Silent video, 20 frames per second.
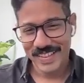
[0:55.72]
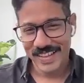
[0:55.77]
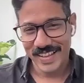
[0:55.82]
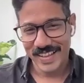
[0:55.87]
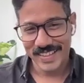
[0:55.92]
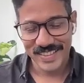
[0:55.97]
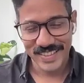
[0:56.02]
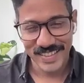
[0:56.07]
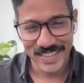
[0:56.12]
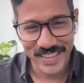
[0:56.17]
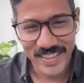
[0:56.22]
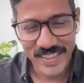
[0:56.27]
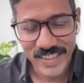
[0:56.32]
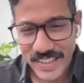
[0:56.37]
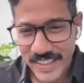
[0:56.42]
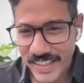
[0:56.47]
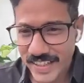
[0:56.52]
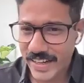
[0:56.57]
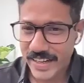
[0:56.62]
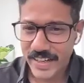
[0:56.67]
Excellent.
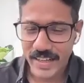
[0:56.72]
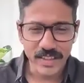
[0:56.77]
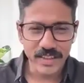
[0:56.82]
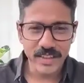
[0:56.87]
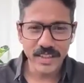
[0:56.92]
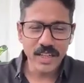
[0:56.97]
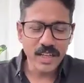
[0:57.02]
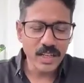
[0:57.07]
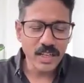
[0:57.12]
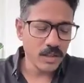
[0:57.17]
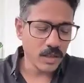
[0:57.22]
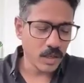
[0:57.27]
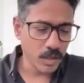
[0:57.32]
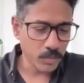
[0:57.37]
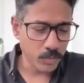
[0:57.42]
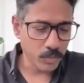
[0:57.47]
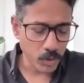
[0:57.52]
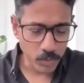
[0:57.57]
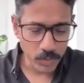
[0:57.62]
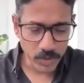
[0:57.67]
Great. I think
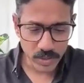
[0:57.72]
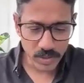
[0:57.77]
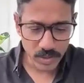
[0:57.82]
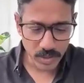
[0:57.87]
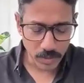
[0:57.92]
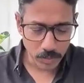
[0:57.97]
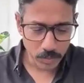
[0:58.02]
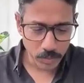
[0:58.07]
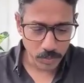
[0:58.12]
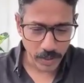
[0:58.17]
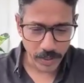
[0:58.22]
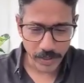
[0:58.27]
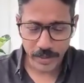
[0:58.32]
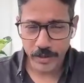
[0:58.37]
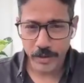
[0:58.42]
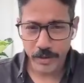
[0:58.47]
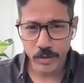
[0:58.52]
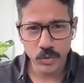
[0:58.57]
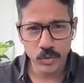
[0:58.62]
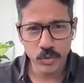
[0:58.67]
I'll probably jump right
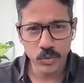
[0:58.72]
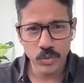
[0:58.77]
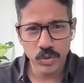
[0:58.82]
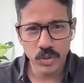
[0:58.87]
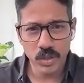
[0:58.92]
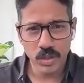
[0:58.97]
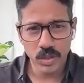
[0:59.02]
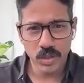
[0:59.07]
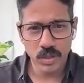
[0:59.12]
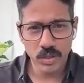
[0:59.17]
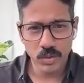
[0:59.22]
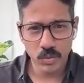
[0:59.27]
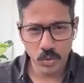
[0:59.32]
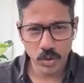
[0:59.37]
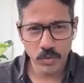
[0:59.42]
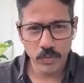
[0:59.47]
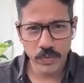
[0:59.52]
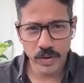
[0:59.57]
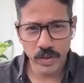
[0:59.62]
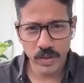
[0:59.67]
into
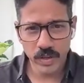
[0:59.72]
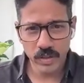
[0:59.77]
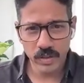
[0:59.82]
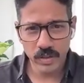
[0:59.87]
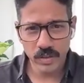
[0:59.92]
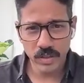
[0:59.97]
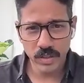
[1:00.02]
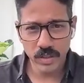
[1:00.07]
what we